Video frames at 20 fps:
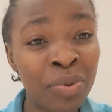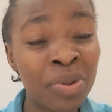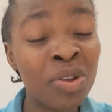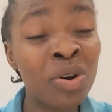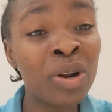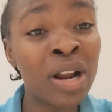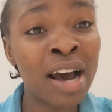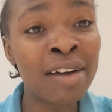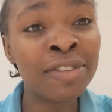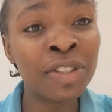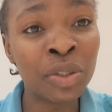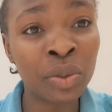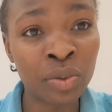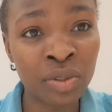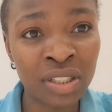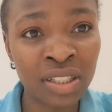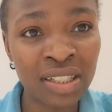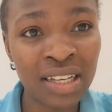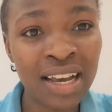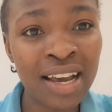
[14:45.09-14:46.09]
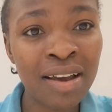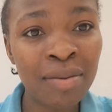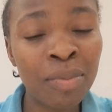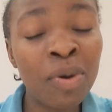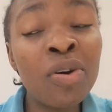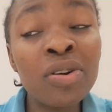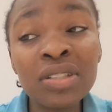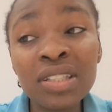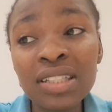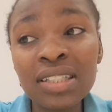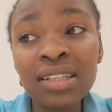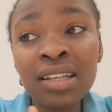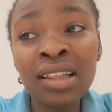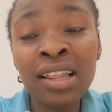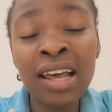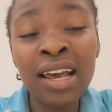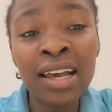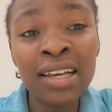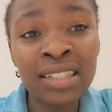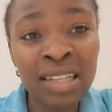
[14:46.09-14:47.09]
We don't have shoes, because
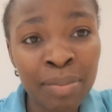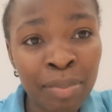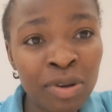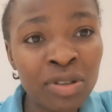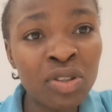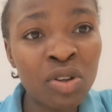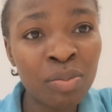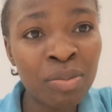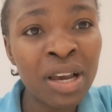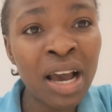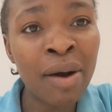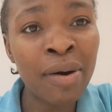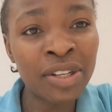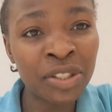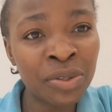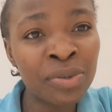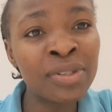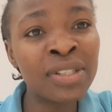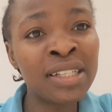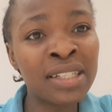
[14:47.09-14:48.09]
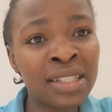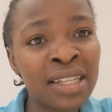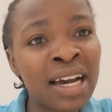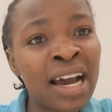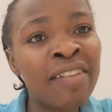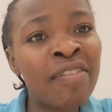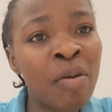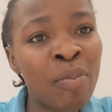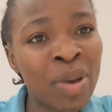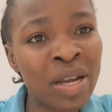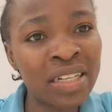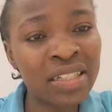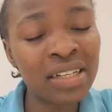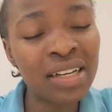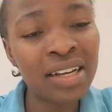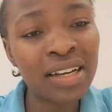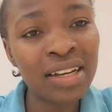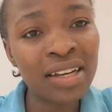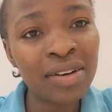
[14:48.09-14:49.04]
they're supposed to be, our shoes is the government,